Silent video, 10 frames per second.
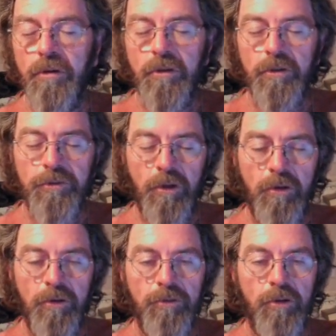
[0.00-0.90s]
and is
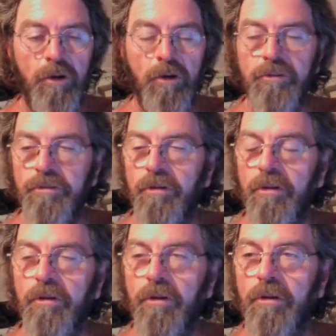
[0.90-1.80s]
in your heart, just
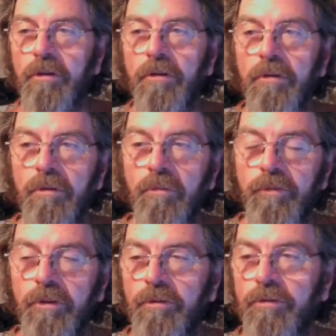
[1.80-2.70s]
like, hey, the
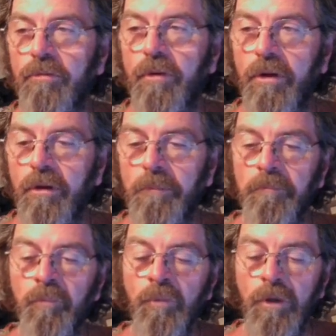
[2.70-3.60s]
fields are white
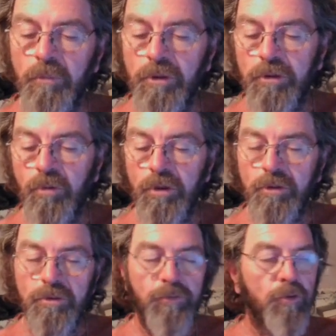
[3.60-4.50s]
but the
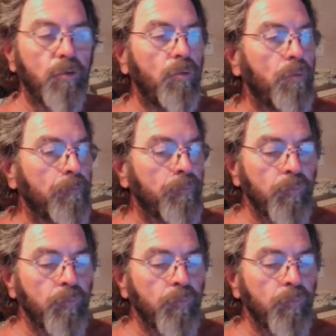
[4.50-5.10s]
workers are few.